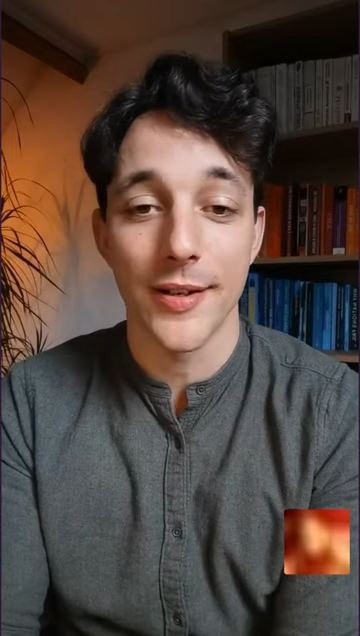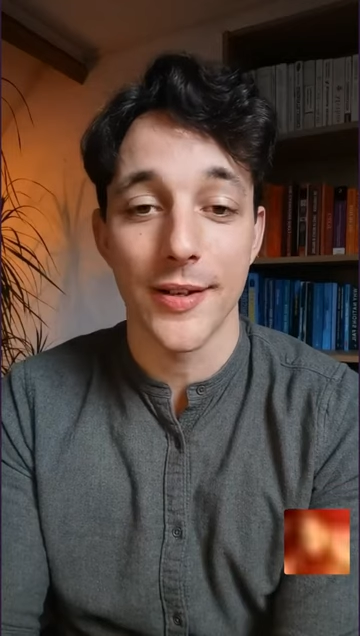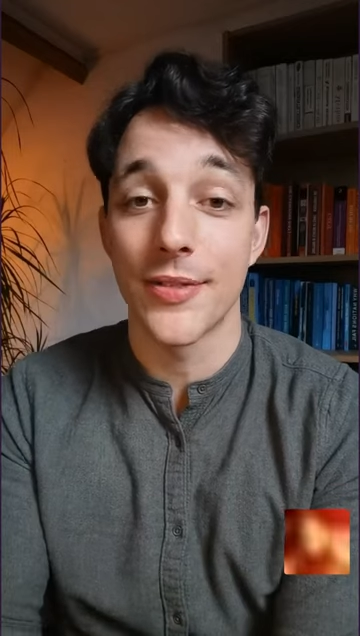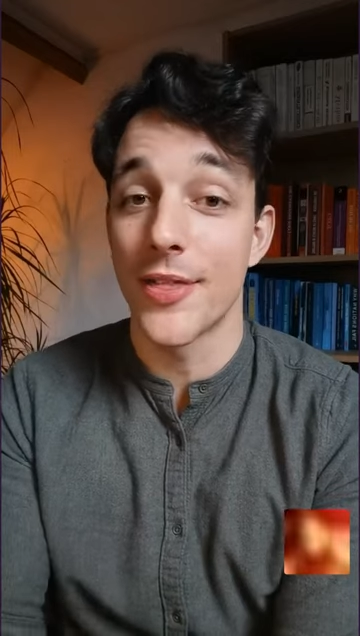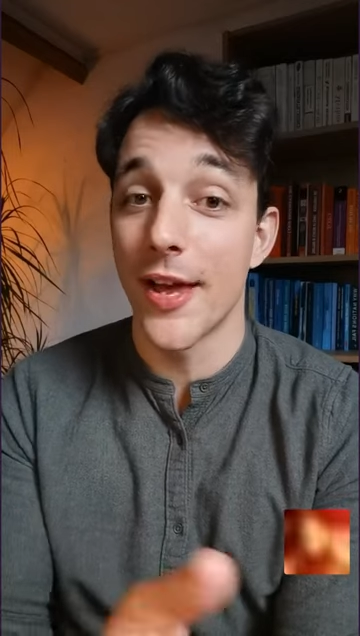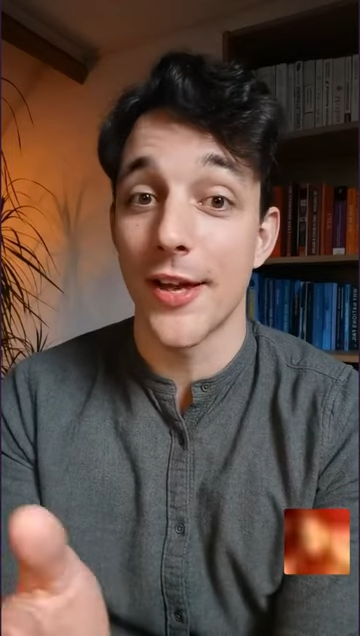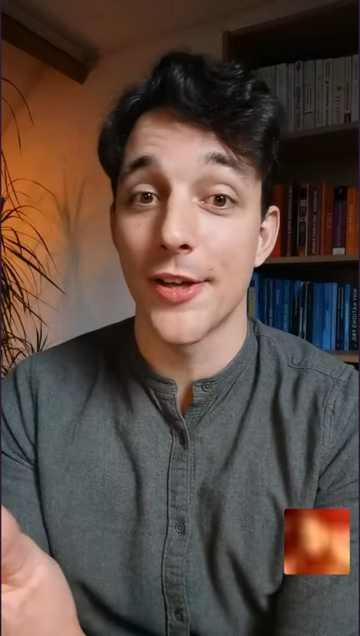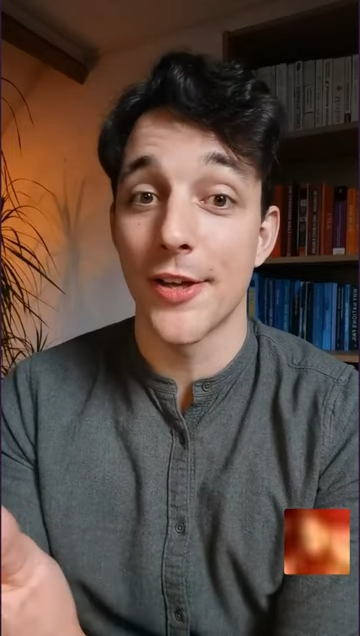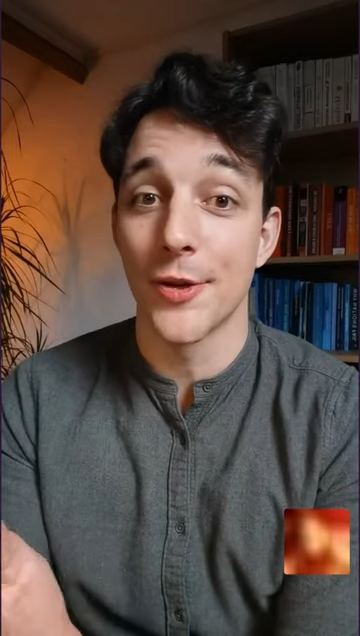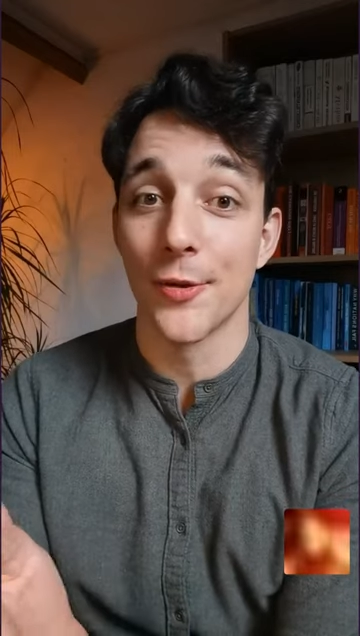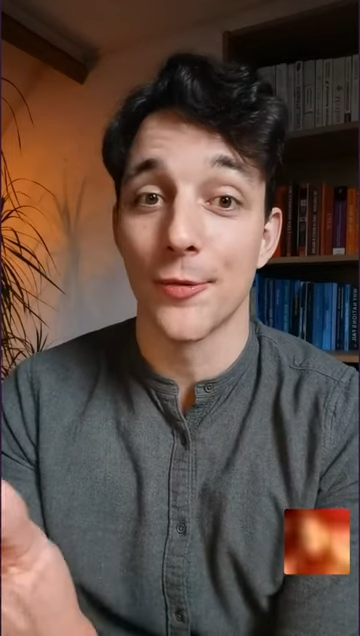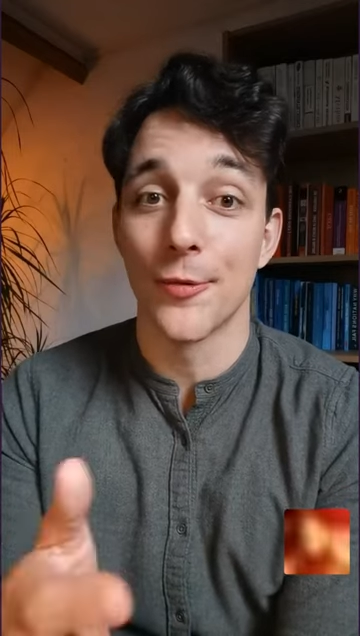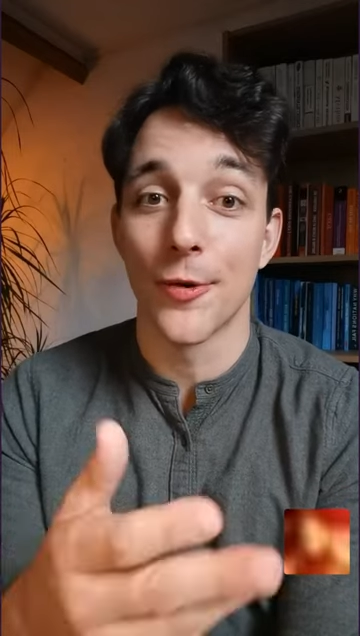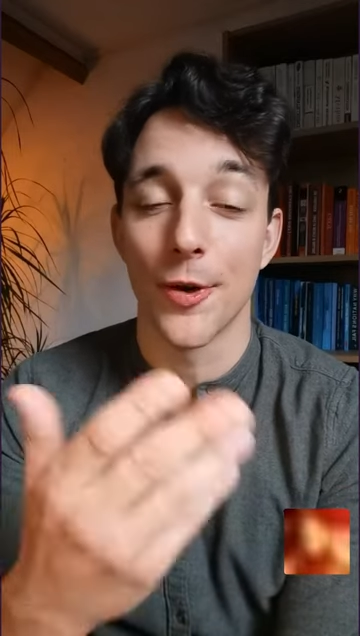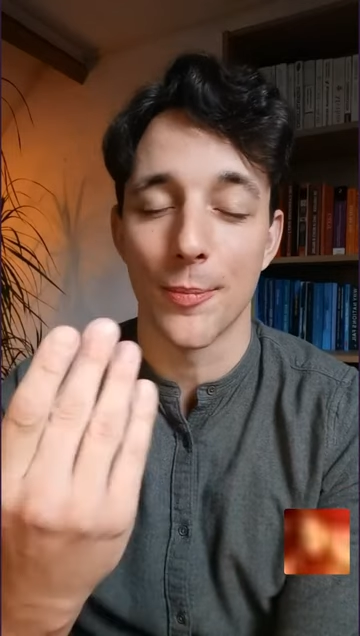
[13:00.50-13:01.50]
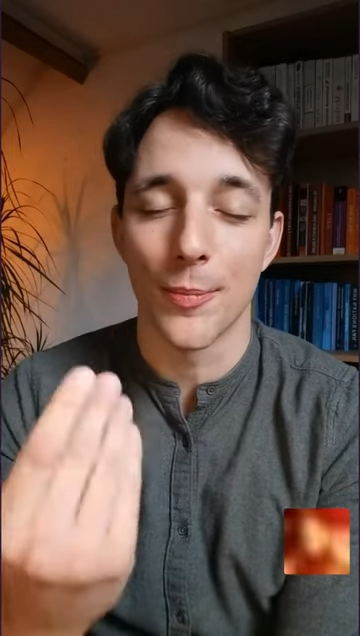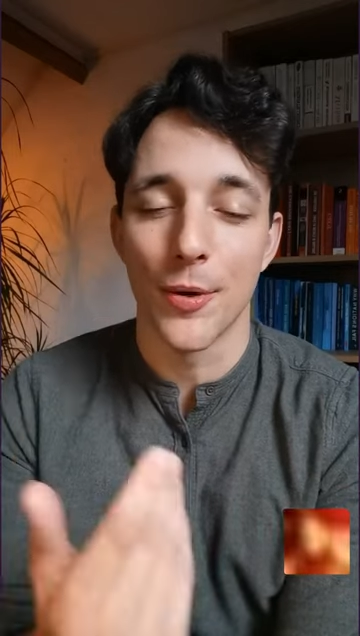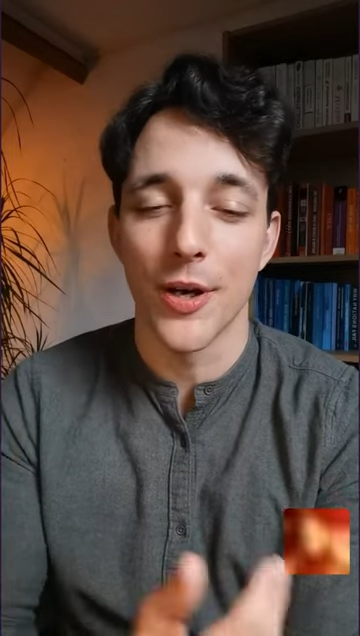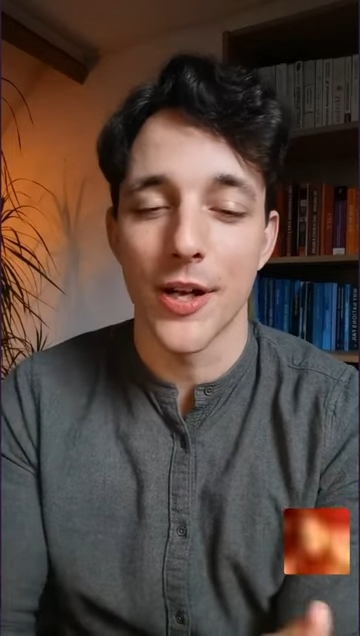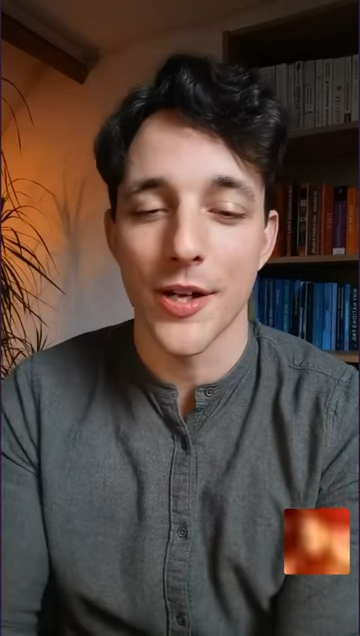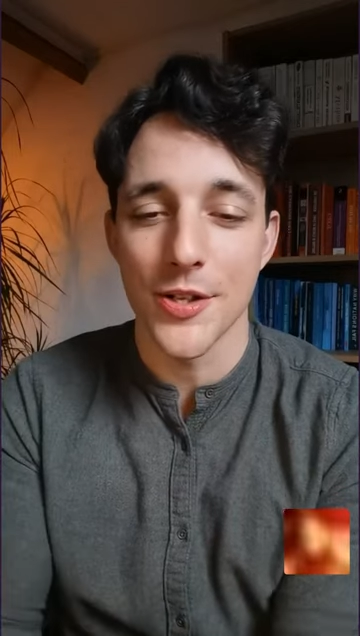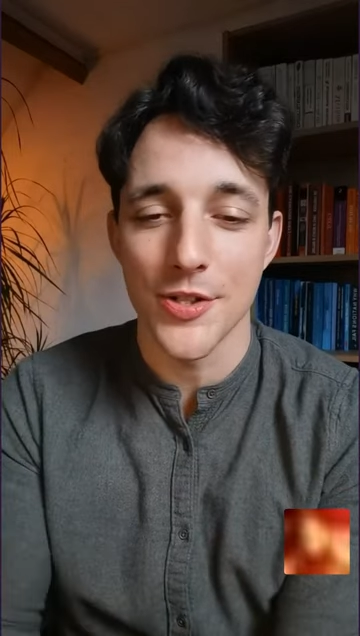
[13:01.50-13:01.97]
and thank you for
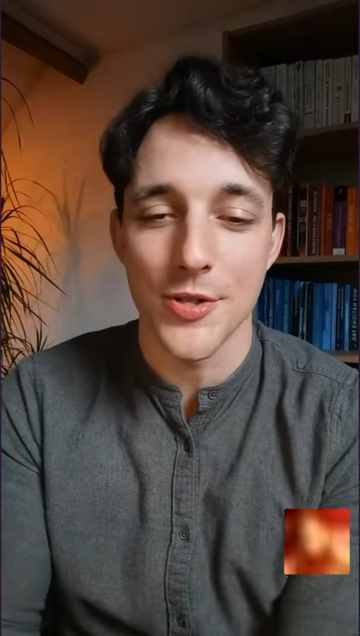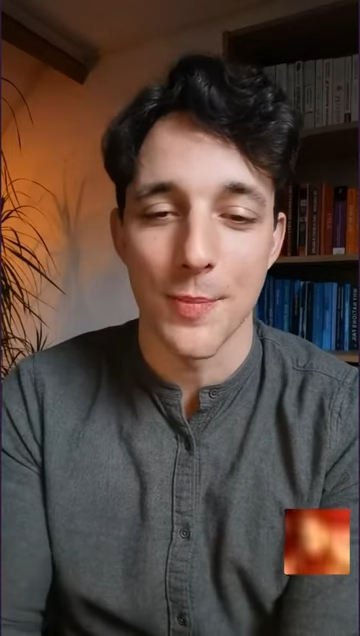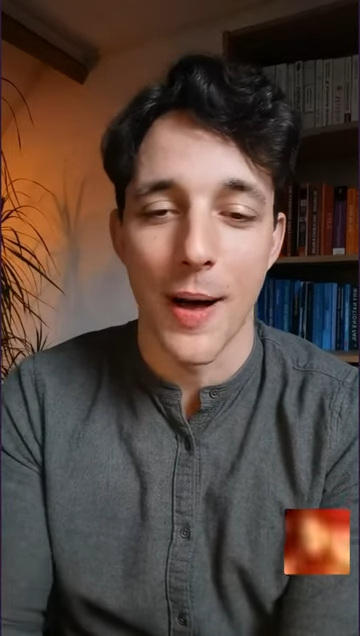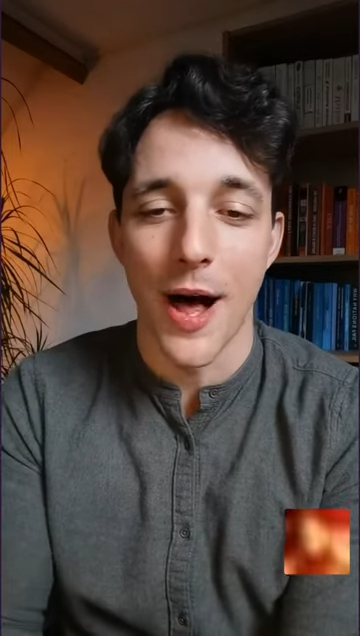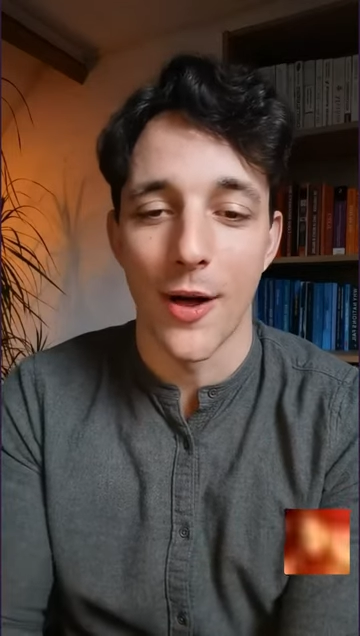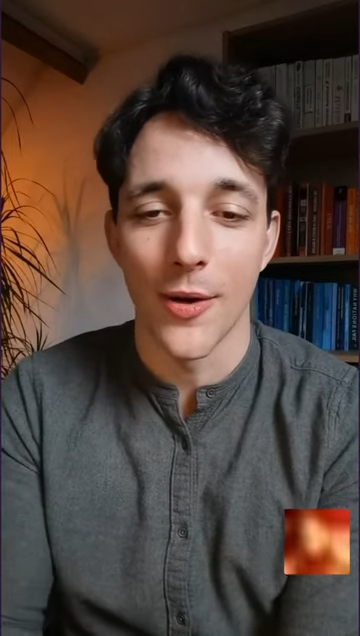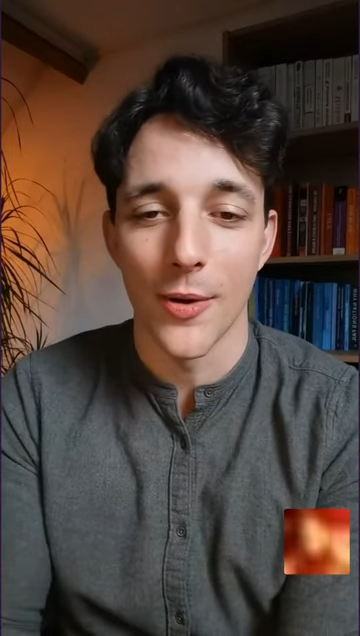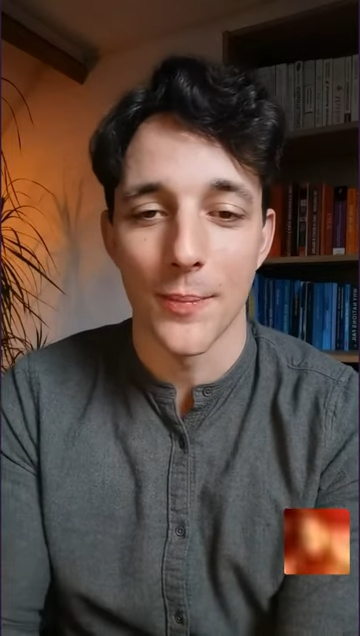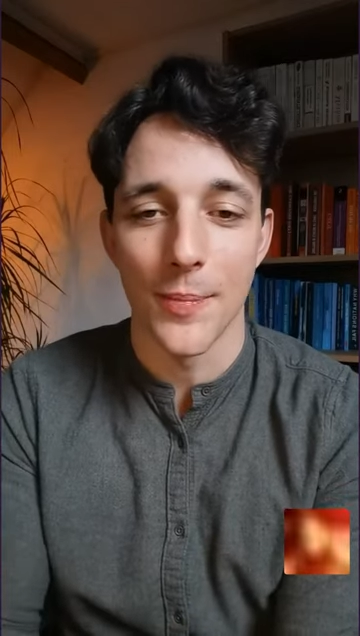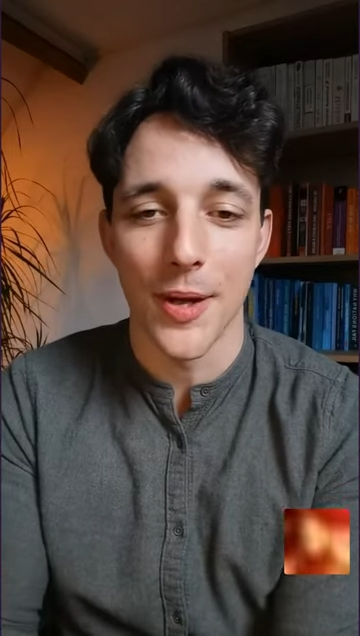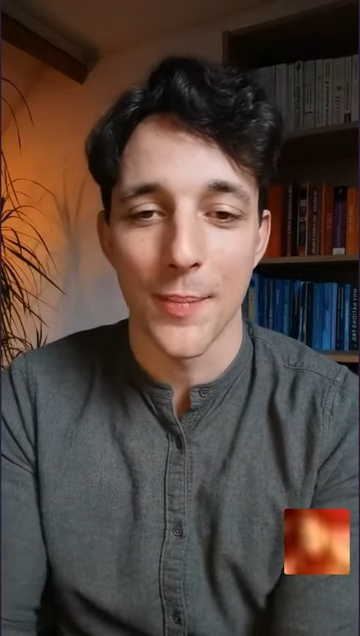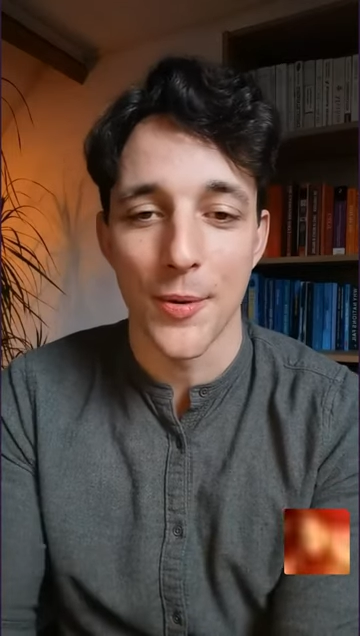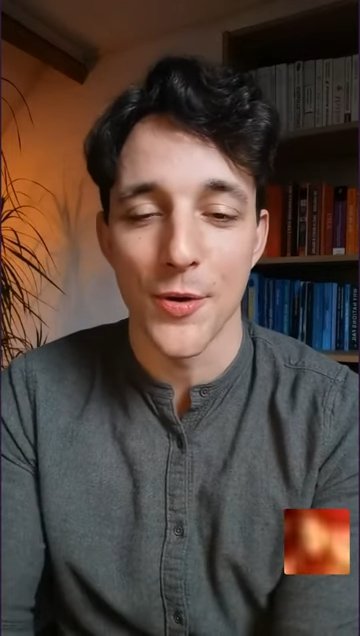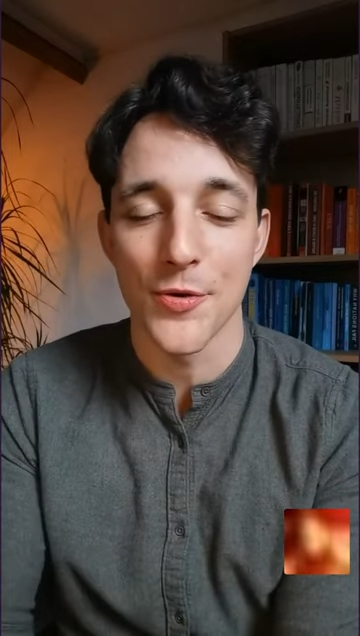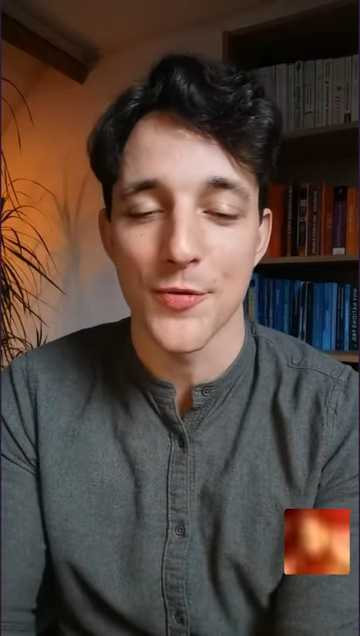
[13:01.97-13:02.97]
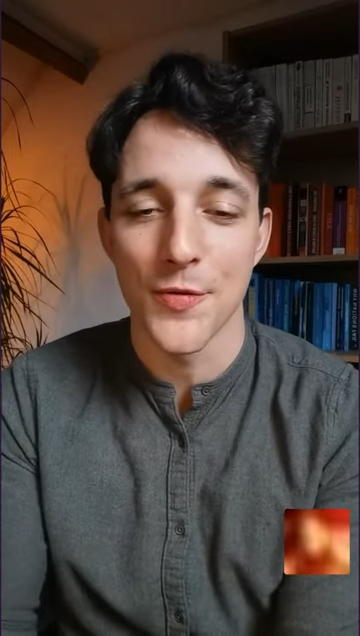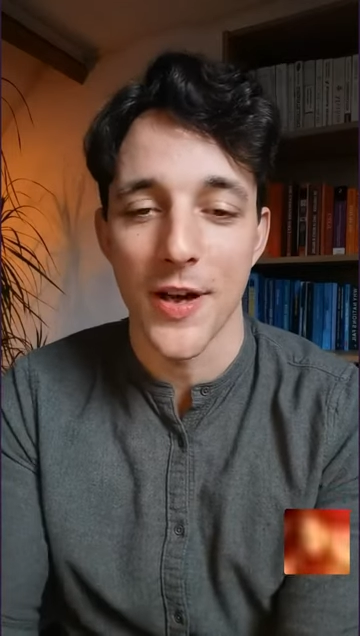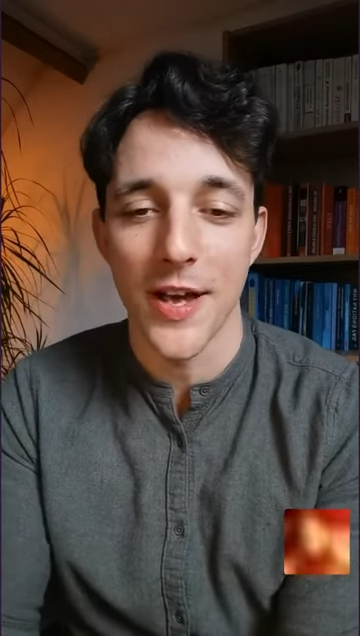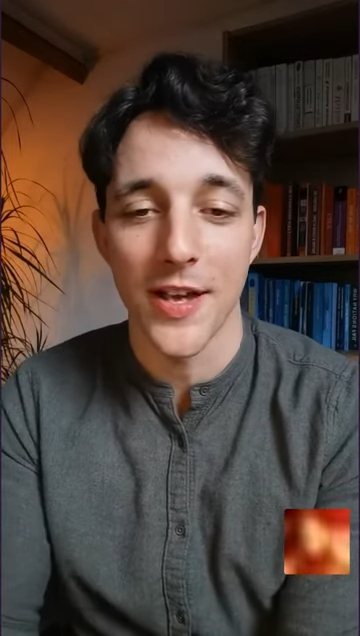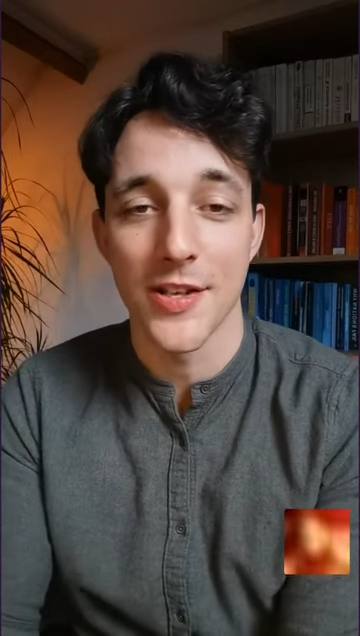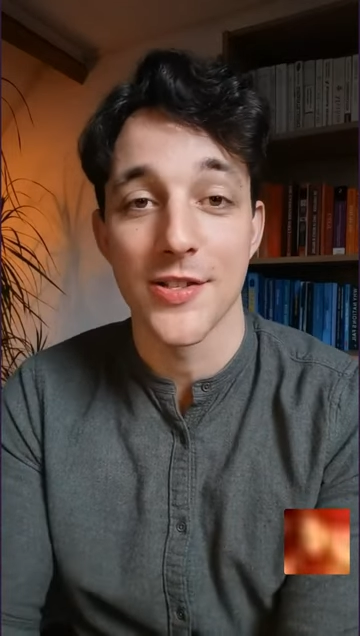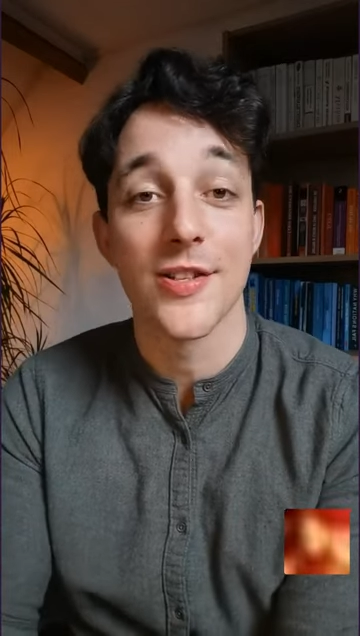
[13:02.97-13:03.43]
putting a smile on people's
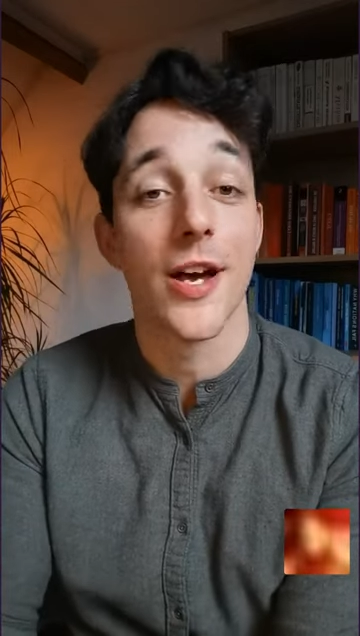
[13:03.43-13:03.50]
face.